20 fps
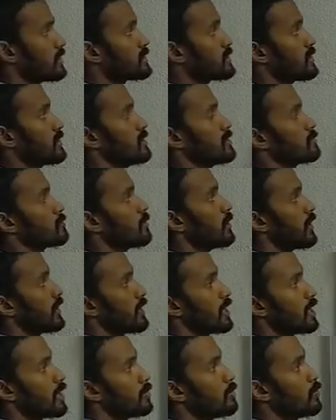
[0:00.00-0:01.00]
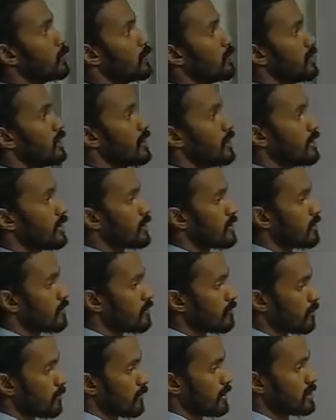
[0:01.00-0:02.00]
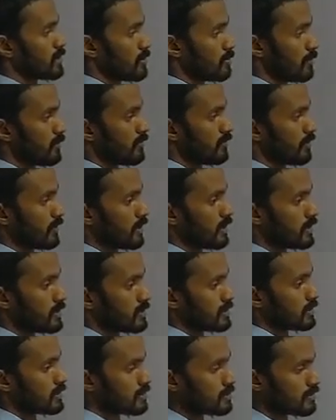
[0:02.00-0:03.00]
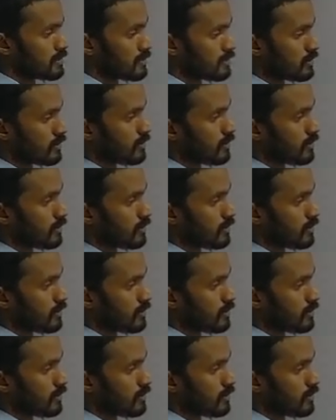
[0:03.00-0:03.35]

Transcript: erasing this part and I'm moving for my simplifications.